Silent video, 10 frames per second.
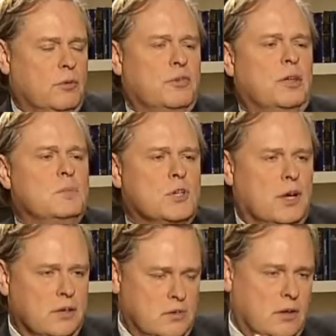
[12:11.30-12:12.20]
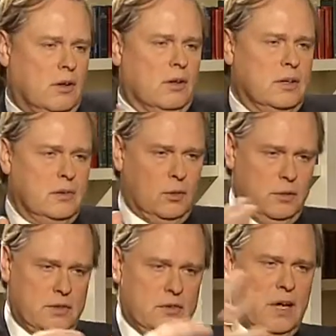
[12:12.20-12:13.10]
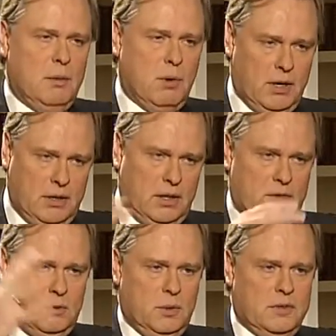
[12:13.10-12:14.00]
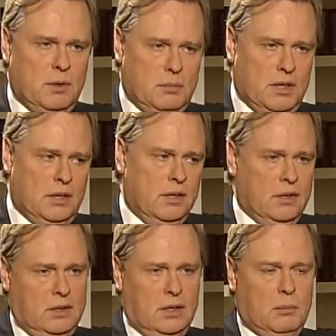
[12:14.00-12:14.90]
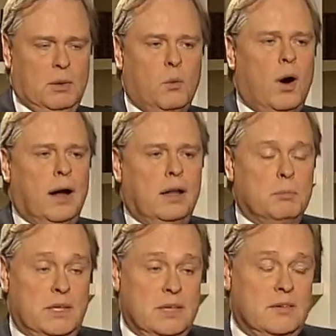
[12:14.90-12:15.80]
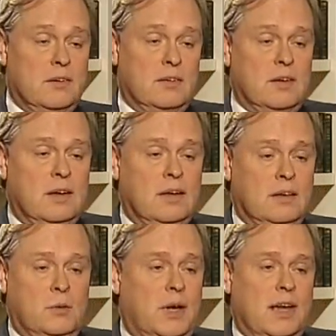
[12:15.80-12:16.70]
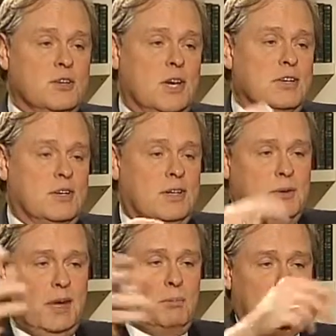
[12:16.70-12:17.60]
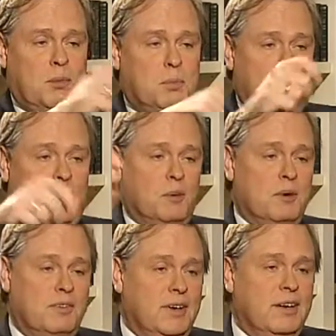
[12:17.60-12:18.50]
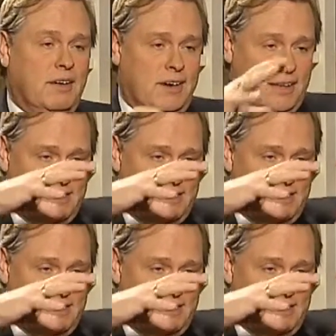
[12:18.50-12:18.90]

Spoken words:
Philip Johnson, all the, these name architects doing something a little bit wild. But this is, you can't change it, you can't put a graffiti on it,